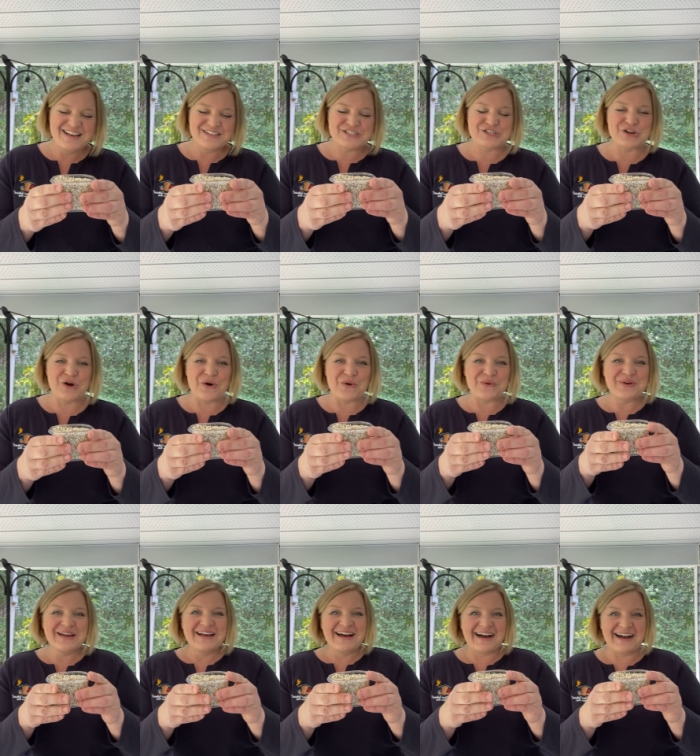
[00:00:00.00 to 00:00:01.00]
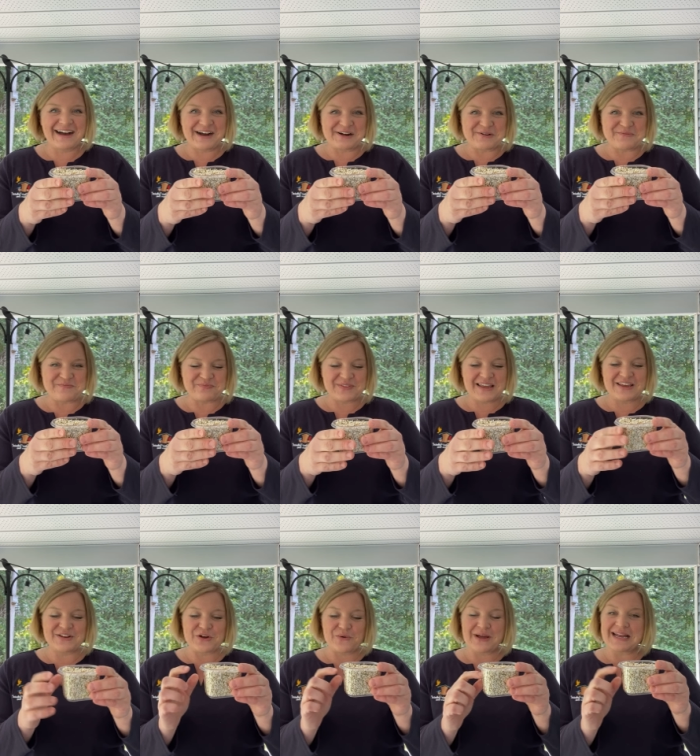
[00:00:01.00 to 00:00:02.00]
So,
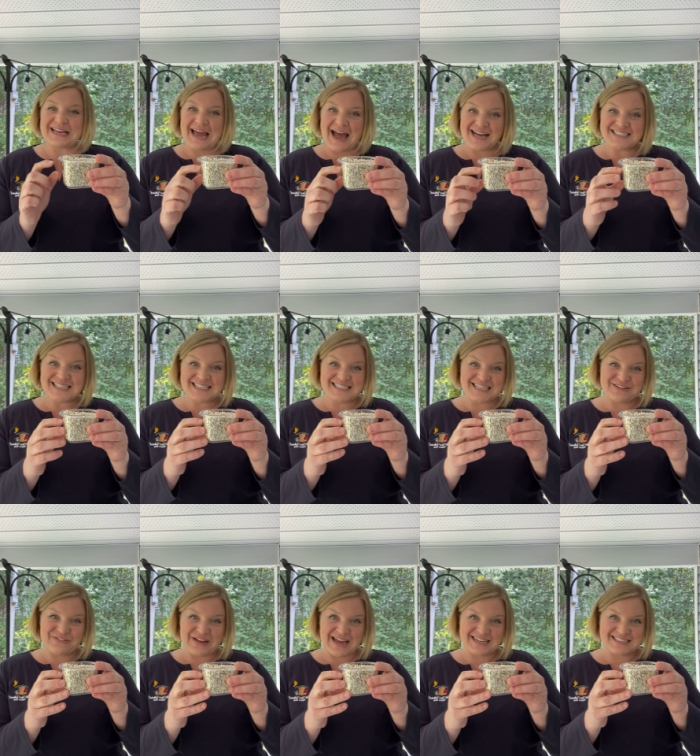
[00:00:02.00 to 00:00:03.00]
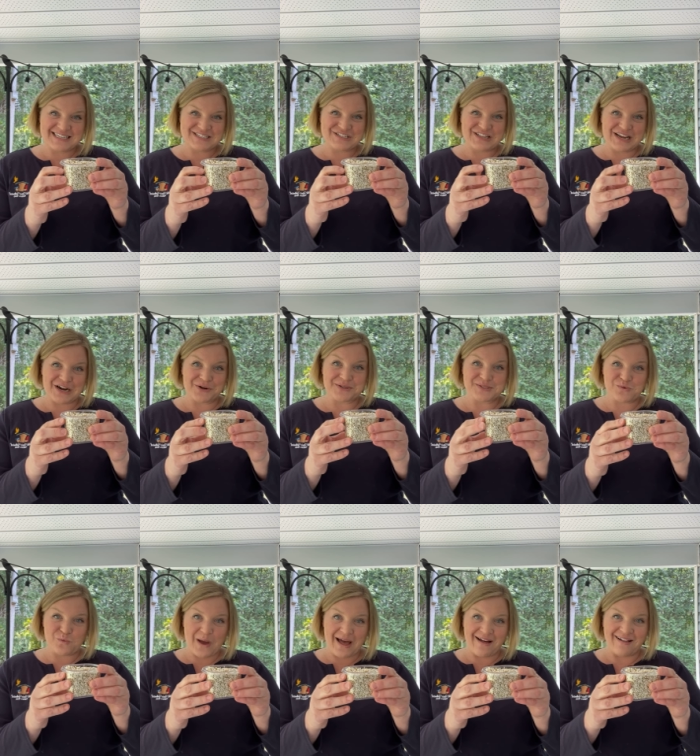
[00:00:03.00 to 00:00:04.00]
you know, it has its advantage there as
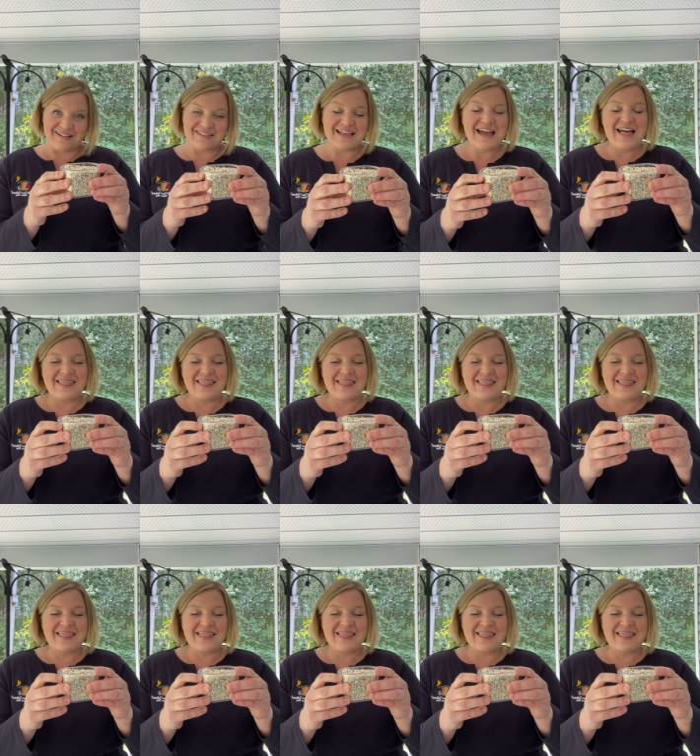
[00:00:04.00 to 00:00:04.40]
well,